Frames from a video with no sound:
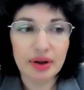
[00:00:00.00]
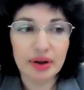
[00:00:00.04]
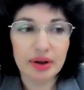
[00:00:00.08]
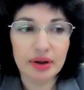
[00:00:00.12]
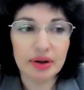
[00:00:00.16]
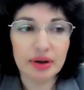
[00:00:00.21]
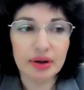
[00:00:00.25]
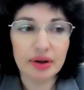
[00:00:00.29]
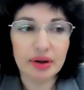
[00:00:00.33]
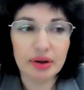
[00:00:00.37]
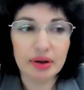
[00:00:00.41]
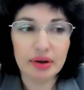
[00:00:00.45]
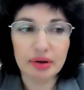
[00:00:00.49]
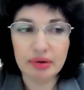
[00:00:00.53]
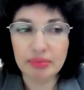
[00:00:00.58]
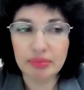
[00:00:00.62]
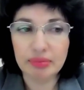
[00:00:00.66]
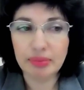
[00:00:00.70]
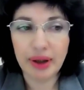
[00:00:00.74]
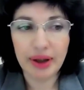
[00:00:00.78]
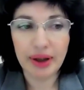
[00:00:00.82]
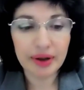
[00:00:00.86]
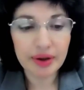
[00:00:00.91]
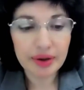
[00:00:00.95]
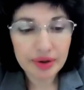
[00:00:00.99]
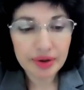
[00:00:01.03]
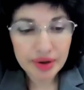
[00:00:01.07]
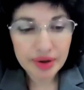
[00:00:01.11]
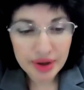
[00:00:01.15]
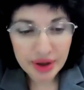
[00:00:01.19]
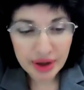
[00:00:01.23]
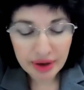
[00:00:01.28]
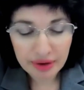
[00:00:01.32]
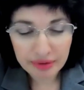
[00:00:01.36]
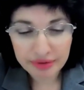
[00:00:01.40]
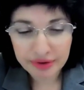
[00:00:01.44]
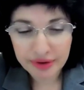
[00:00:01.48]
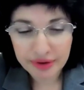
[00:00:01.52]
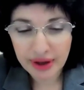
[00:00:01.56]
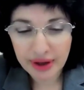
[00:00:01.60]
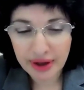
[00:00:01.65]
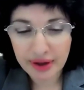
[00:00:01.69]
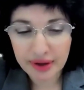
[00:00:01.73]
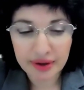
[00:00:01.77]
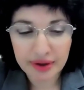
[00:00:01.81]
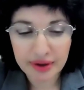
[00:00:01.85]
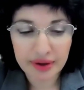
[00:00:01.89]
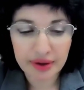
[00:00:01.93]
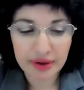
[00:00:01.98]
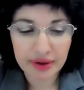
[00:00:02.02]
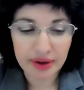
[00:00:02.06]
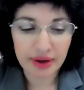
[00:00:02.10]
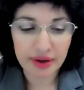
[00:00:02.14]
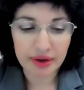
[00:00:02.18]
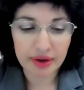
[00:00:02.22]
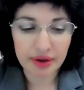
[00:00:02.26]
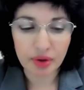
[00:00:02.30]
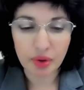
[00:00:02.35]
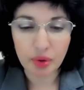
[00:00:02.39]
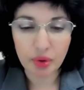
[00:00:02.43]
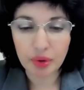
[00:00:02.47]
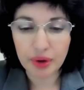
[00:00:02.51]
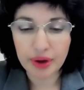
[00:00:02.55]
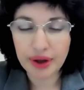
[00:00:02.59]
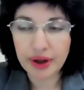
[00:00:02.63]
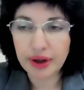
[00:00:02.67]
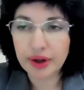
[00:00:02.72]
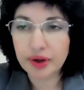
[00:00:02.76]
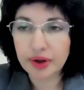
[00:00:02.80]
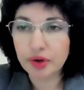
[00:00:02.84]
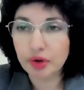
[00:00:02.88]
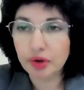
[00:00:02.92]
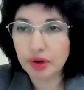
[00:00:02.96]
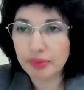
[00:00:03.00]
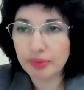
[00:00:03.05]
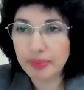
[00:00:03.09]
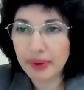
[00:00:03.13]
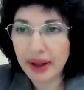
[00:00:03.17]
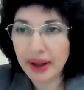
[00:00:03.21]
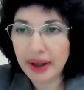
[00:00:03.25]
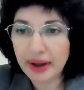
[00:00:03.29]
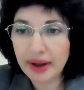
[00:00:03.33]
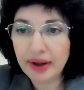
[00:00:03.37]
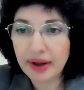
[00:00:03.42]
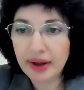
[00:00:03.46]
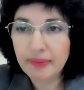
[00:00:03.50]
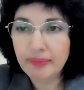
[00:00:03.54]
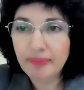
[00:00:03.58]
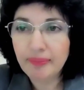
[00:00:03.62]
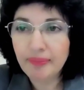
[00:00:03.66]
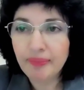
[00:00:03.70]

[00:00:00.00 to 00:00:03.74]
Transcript: my dear friend and colleague Tori Beggi